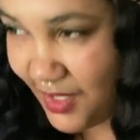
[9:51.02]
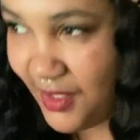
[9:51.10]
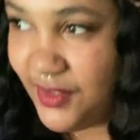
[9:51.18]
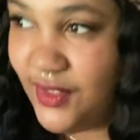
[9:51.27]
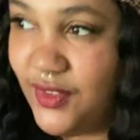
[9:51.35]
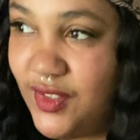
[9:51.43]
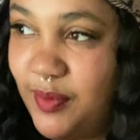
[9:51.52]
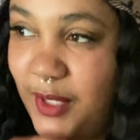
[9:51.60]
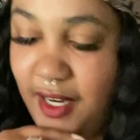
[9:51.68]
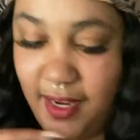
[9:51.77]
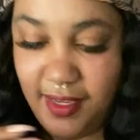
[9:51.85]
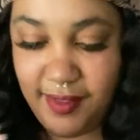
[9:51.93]
So
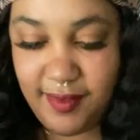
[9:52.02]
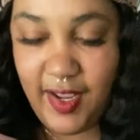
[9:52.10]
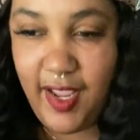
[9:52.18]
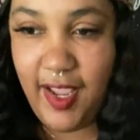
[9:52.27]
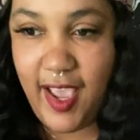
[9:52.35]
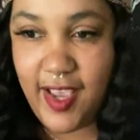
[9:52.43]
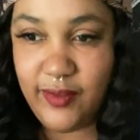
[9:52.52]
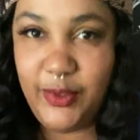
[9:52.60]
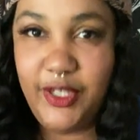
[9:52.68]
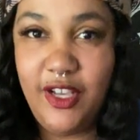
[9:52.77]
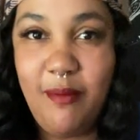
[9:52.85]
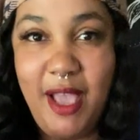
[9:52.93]
Spirit is saying, as we
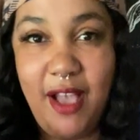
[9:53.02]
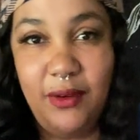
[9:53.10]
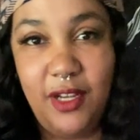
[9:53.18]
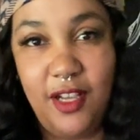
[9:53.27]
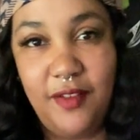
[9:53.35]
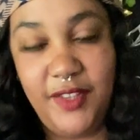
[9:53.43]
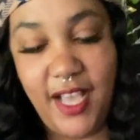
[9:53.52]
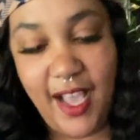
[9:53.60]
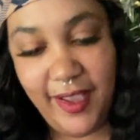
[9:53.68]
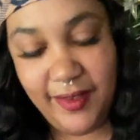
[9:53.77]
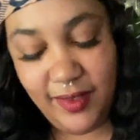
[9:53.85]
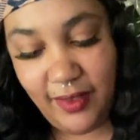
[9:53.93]
come out of the
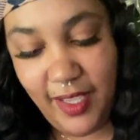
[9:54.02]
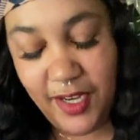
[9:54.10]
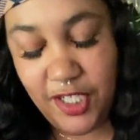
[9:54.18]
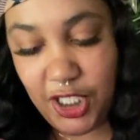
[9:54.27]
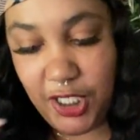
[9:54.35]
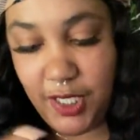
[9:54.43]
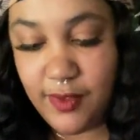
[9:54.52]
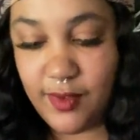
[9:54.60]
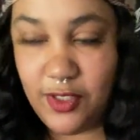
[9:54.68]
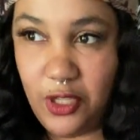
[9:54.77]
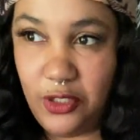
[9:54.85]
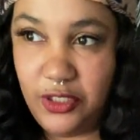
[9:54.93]
isolation and
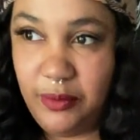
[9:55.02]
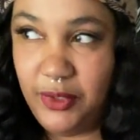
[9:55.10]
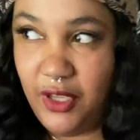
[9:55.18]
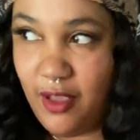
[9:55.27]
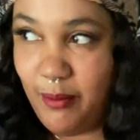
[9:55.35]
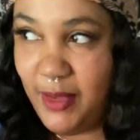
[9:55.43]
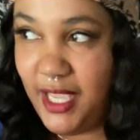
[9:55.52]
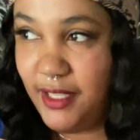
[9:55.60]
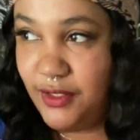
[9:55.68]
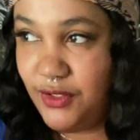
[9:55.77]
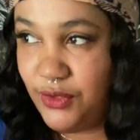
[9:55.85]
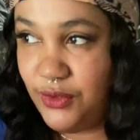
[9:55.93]
slowly come
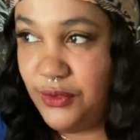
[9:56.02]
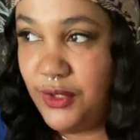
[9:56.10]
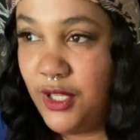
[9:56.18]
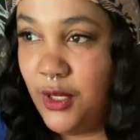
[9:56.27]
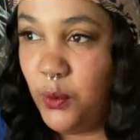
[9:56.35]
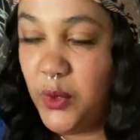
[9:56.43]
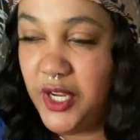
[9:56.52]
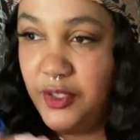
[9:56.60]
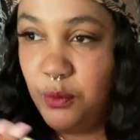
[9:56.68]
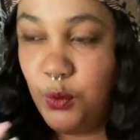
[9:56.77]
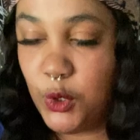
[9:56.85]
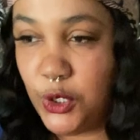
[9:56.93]
into where the
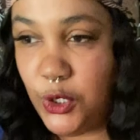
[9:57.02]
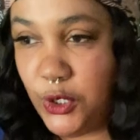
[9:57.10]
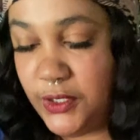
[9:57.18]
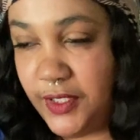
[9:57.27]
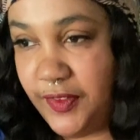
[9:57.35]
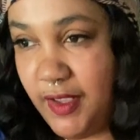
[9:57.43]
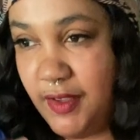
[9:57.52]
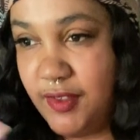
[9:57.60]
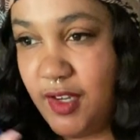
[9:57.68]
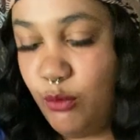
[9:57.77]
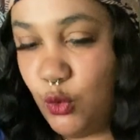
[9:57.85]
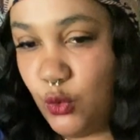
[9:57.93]
world and things
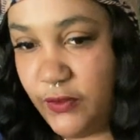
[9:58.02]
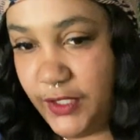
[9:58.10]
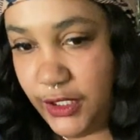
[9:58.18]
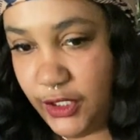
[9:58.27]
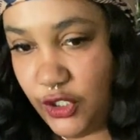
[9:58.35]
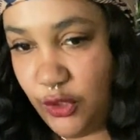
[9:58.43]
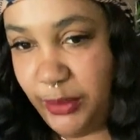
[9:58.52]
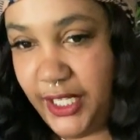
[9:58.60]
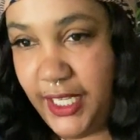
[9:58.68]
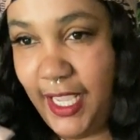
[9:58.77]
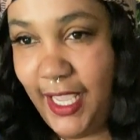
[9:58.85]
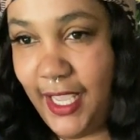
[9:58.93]
are moving a little bit
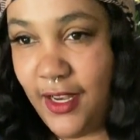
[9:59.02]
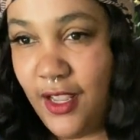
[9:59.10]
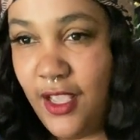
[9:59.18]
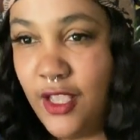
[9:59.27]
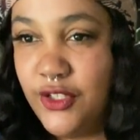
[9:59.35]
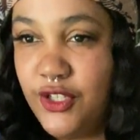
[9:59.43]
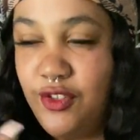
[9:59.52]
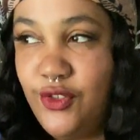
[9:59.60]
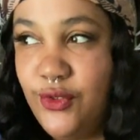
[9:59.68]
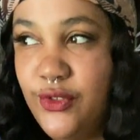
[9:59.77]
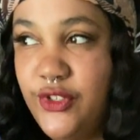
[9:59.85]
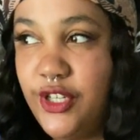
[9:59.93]
again, to
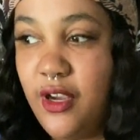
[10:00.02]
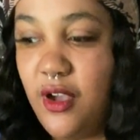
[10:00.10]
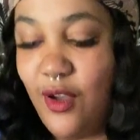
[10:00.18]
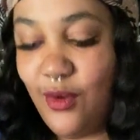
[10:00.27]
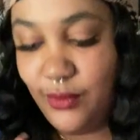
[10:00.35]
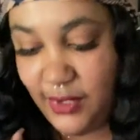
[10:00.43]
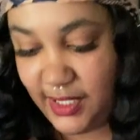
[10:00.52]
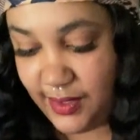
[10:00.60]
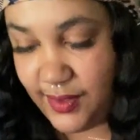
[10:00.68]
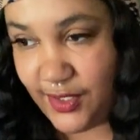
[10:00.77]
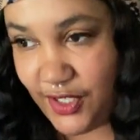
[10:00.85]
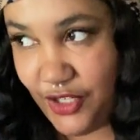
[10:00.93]
use your own
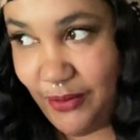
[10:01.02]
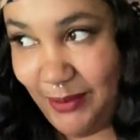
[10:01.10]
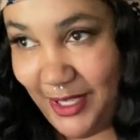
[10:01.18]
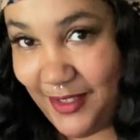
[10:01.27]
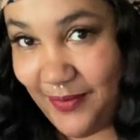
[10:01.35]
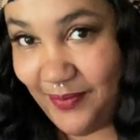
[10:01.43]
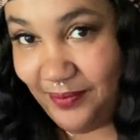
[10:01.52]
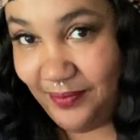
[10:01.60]
discernment.